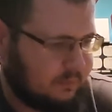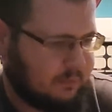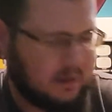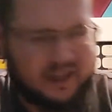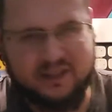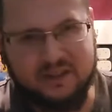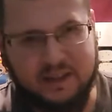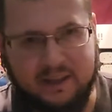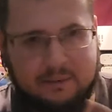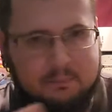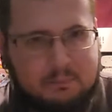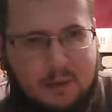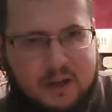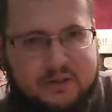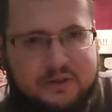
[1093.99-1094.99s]
But I just like
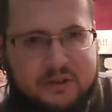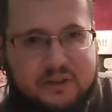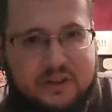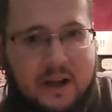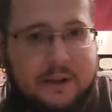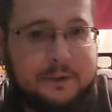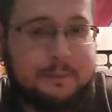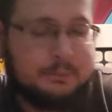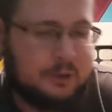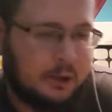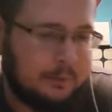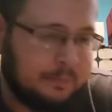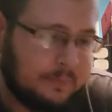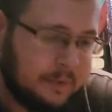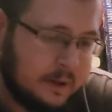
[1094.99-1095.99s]
monster designs,
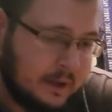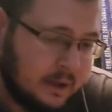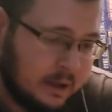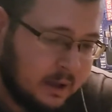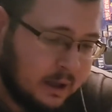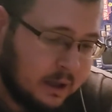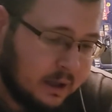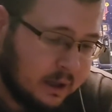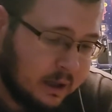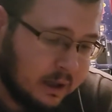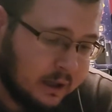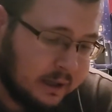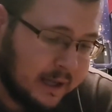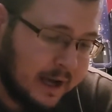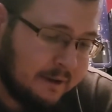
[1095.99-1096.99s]
so.
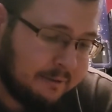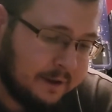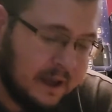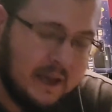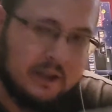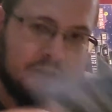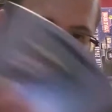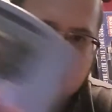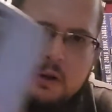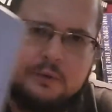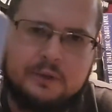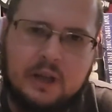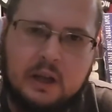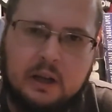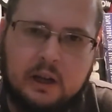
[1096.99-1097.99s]
Knife Edge
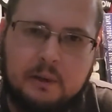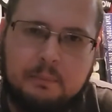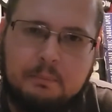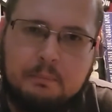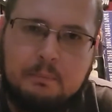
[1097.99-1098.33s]
Nose Gunner.